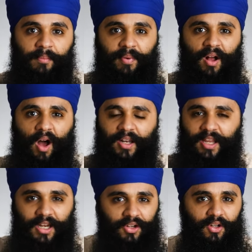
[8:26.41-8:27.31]
But on
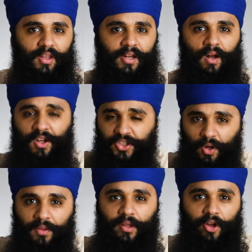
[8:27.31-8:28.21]
Kindle and also
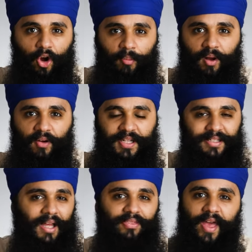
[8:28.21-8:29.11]
on the Kobo, it's
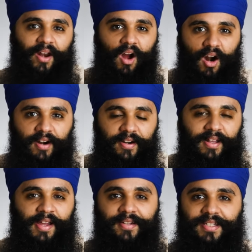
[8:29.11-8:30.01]
not that hard
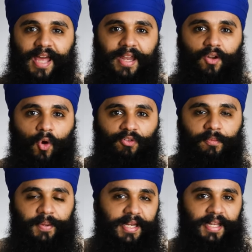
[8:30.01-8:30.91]
to send over
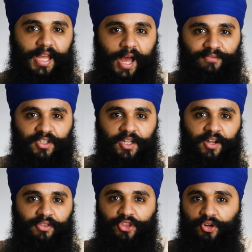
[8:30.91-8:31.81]
PDFs
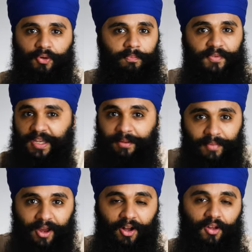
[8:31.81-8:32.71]
through
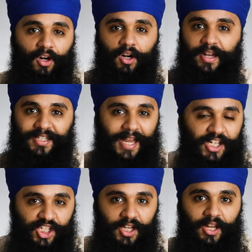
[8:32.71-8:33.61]
email or
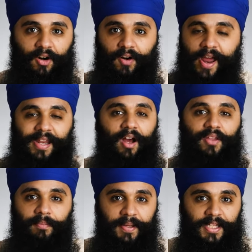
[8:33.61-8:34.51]
extension or any
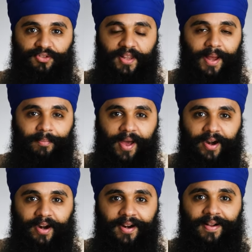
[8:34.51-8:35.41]
other means for that
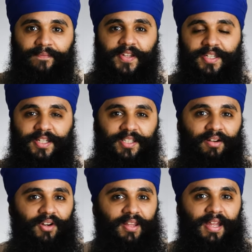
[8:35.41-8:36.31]
matter. This is just a
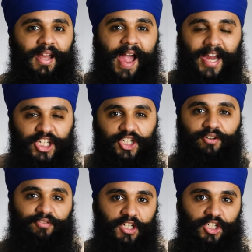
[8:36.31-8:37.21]
really extra
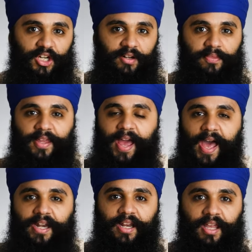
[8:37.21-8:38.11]
feature that they
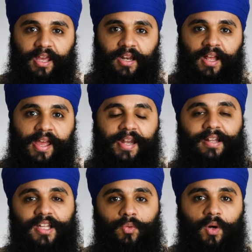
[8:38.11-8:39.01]
added in. It
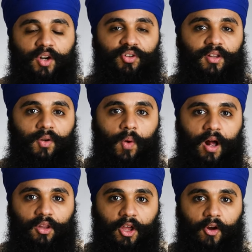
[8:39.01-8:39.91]
does work really
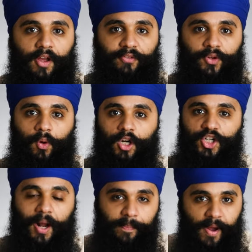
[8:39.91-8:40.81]
well though if you are a
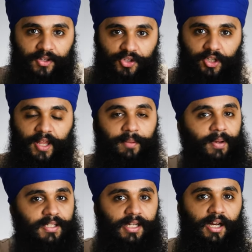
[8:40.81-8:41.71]
Dropbox user like
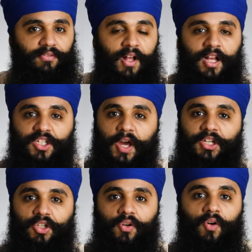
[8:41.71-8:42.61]
myself, so I
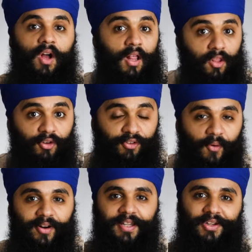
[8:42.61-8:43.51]
do look
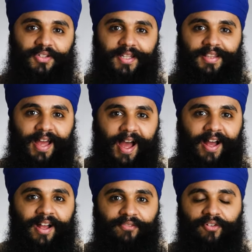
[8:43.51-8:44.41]
forward to using
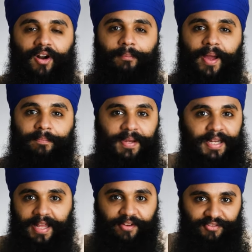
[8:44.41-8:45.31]
that for all my
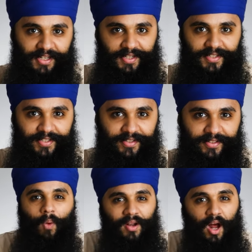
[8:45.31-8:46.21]
PDF needs. Now,
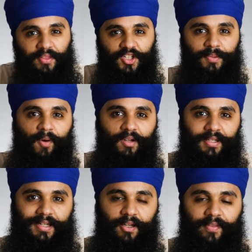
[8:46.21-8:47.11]
one other small
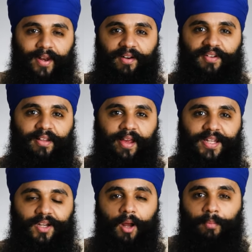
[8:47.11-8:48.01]
detail that I
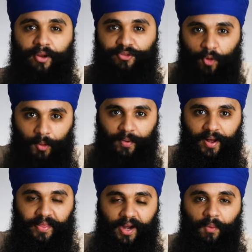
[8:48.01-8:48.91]
realized on my
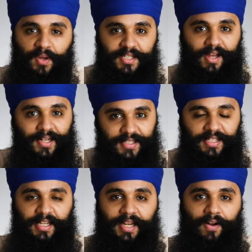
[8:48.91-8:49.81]
Forma that I was not
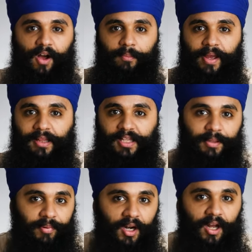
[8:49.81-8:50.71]
seeing on my
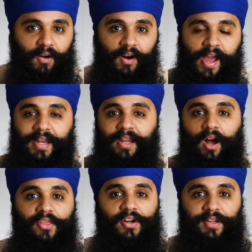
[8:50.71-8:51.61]
Libre or any
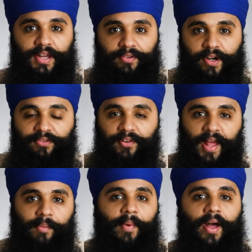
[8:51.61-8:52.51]
other e-reader for
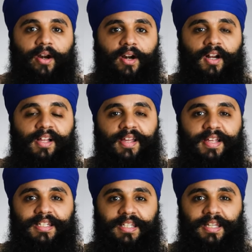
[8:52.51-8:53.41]
that matter
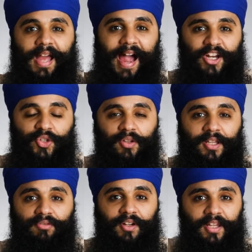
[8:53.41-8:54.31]
is the
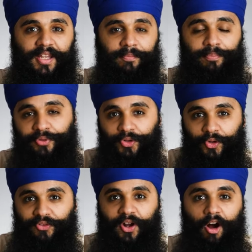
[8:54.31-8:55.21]
actually really
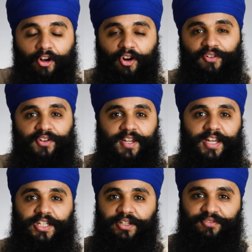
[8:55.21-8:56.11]
improved
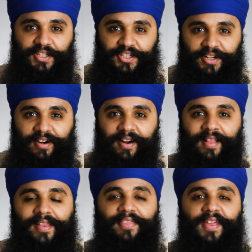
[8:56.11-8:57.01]
auto-rotation feature
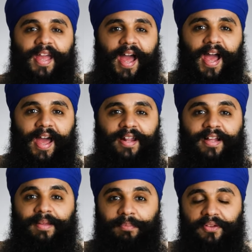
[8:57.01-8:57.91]
that they had
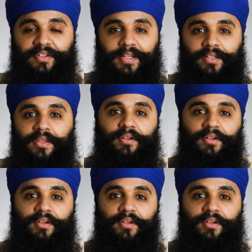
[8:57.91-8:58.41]
built into the